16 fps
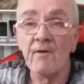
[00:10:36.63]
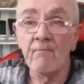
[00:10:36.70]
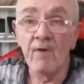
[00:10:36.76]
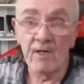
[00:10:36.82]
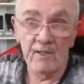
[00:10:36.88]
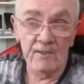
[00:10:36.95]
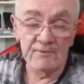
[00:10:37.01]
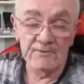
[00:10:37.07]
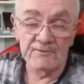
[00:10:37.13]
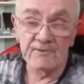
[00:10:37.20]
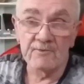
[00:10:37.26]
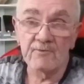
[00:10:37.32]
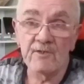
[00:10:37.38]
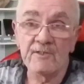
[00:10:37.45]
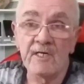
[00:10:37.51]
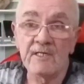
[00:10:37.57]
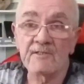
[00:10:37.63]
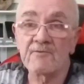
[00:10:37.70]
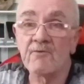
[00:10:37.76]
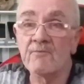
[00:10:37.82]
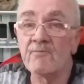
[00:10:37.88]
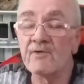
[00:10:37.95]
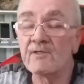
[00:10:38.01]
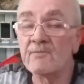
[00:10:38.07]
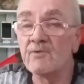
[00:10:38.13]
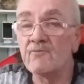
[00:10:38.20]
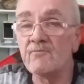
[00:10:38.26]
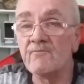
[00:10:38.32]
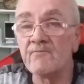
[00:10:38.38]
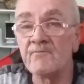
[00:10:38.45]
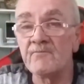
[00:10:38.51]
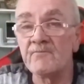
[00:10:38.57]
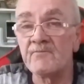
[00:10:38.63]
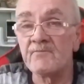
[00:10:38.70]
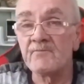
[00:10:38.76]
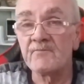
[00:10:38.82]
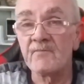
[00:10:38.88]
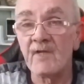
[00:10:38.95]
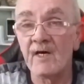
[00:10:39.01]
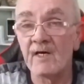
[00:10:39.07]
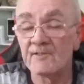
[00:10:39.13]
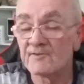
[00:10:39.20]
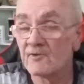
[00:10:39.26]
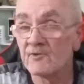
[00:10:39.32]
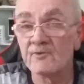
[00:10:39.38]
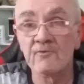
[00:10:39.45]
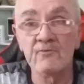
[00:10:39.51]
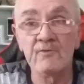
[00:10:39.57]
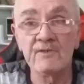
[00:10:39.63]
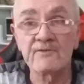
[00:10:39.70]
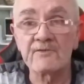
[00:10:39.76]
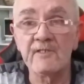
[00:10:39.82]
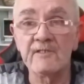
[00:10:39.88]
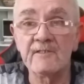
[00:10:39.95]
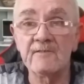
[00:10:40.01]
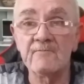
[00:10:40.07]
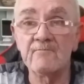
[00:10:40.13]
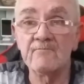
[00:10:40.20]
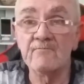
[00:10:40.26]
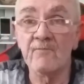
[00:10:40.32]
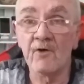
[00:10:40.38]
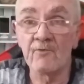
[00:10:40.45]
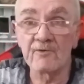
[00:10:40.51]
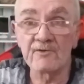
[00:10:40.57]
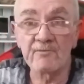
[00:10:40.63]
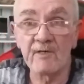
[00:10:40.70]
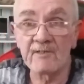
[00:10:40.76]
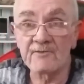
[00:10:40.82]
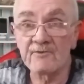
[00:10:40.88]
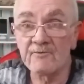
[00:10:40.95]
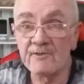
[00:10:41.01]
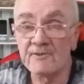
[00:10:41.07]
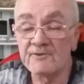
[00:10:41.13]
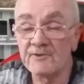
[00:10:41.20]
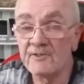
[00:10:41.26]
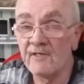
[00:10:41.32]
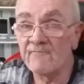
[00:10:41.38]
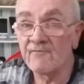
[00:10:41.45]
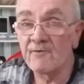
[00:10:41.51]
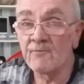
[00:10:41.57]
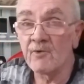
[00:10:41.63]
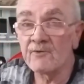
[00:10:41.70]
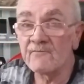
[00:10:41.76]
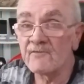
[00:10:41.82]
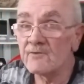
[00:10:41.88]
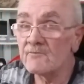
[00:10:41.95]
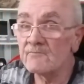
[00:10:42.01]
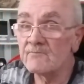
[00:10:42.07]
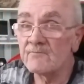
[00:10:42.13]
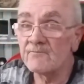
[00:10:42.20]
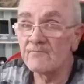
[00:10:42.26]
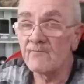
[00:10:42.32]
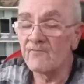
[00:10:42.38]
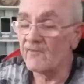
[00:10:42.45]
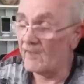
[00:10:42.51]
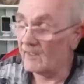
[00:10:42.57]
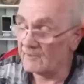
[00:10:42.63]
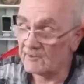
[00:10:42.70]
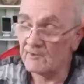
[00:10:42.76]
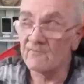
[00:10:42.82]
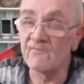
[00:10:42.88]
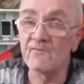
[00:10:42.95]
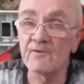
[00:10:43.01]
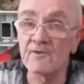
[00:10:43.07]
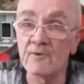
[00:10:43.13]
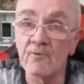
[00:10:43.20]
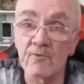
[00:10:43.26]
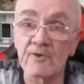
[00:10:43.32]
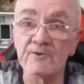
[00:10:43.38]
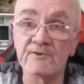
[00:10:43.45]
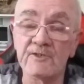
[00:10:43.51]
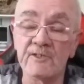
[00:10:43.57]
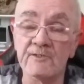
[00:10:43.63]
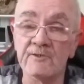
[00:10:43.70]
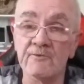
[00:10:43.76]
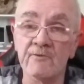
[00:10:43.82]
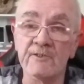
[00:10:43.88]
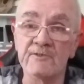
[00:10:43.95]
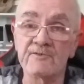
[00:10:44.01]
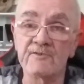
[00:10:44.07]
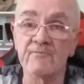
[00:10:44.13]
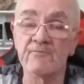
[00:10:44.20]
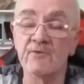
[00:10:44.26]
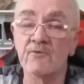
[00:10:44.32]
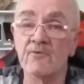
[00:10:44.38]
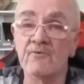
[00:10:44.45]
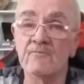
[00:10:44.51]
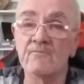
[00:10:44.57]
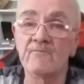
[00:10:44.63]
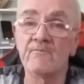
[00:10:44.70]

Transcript: But until the next one, people, as I always say, my respects to each and every one of you. Thank you for your continuing support.